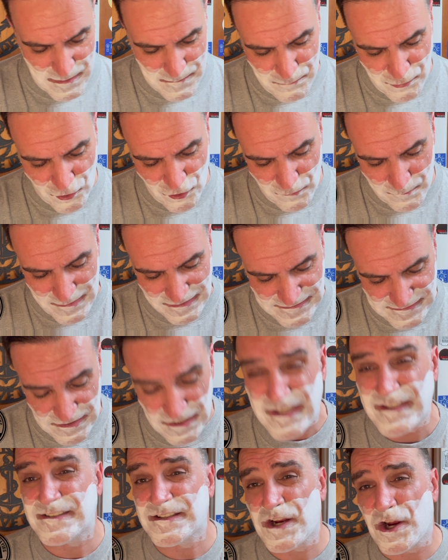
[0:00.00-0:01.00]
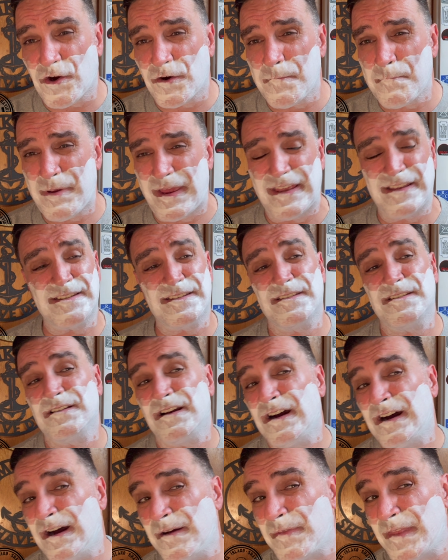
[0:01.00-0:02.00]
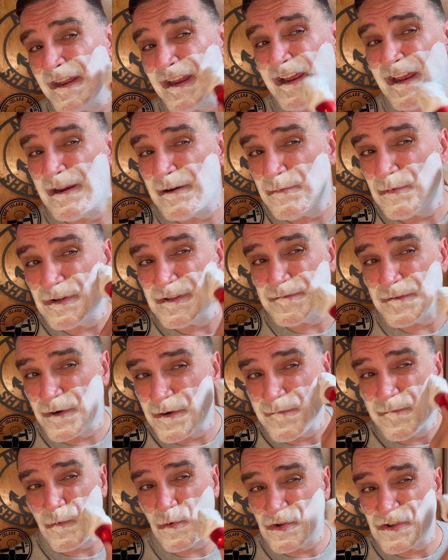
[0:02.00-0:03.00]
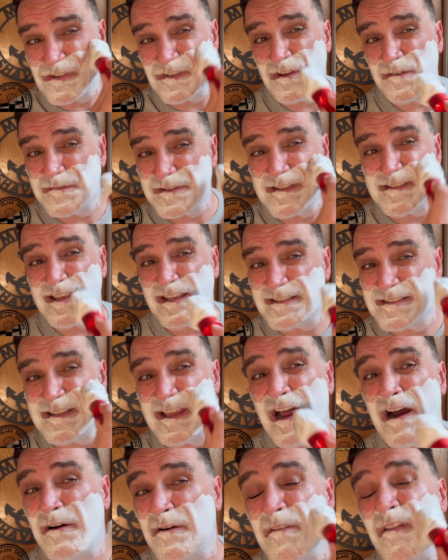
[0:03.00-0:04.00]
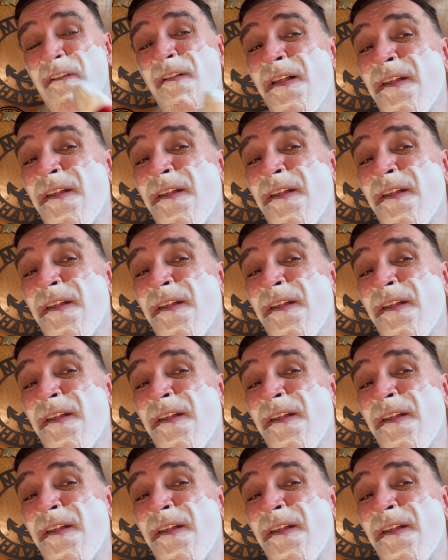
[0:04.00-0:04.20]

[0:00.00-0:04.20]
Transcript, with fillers: improvements to his current base uh, that I was very fortunate enough to test out.